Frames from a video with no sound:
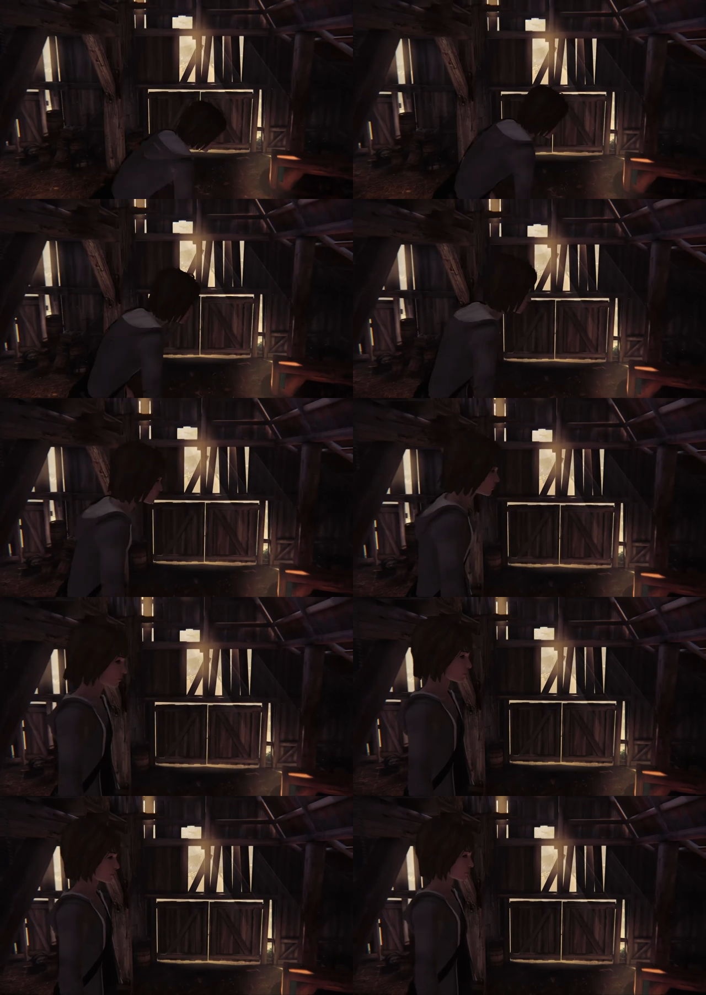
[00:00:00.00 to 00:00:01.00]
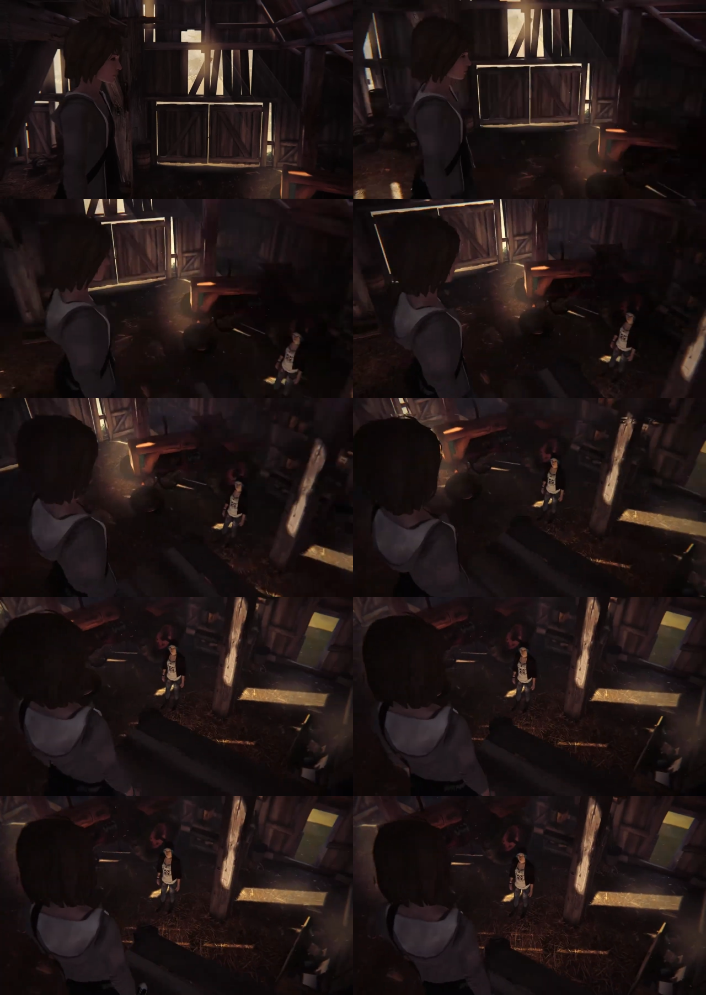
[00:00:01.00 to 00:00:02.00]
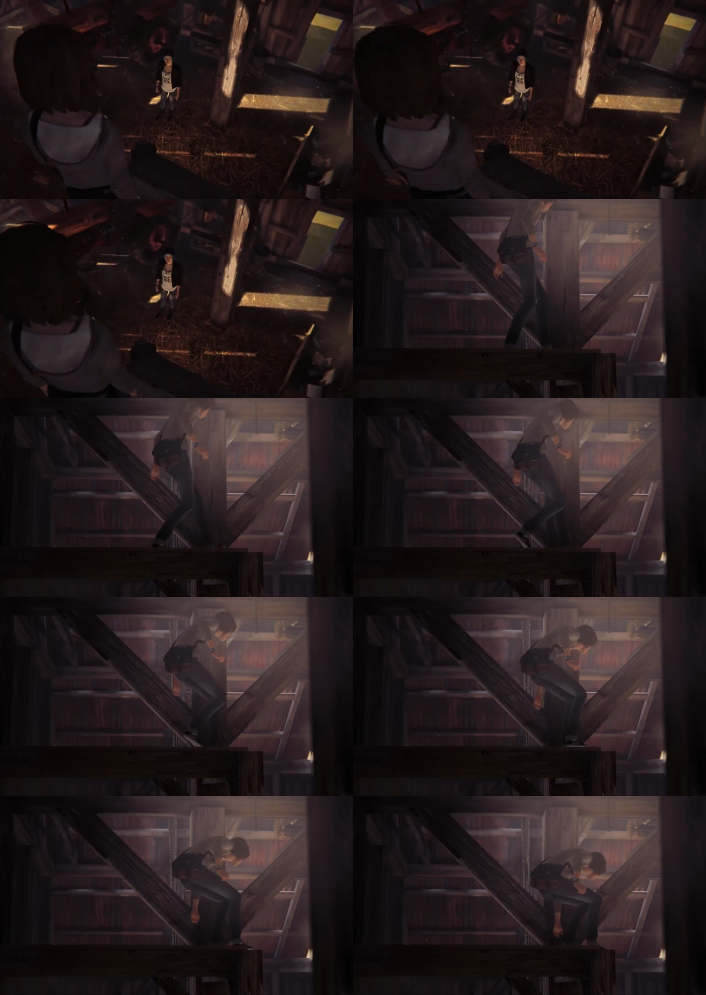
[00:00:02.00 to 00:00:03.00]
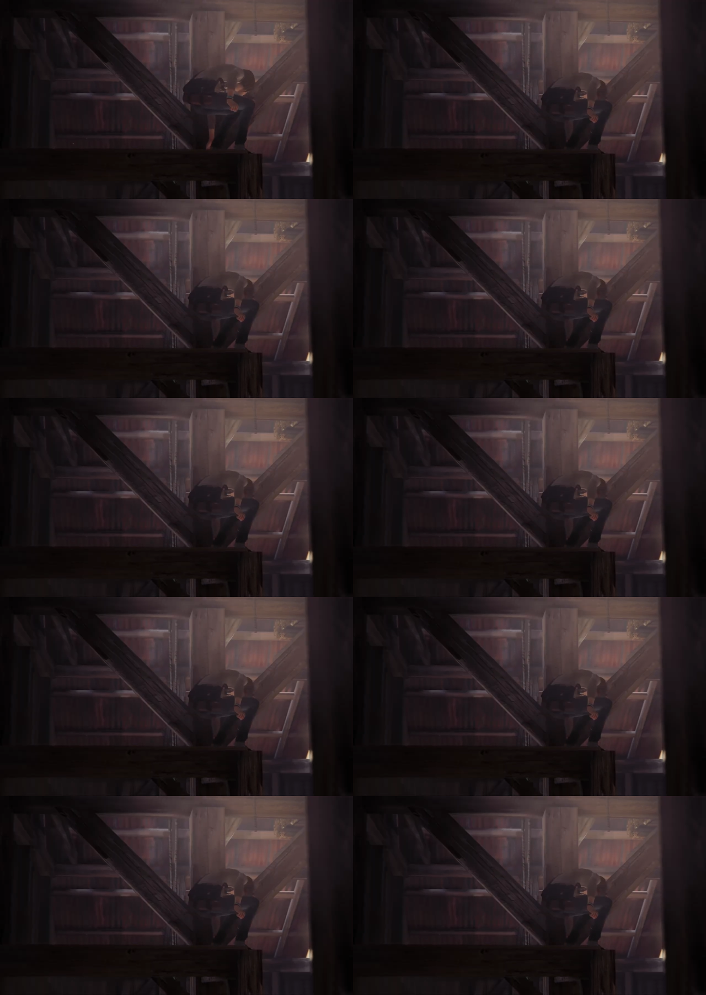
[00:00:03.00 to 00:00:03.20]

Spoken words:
(no speaker visible)